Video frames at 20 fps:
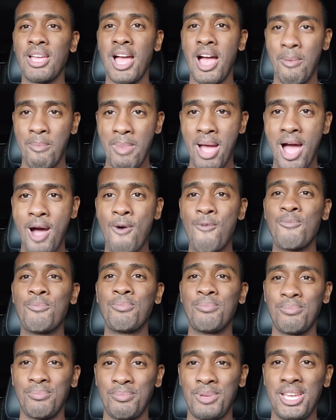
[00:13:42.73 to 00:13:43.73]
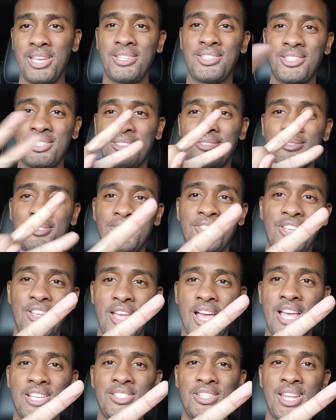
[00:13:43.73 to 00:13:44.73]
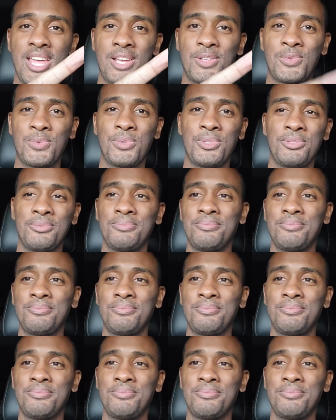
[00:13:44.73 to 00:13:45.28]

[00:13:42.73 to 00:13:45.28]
I'm out. Peace. See you guys in the next one.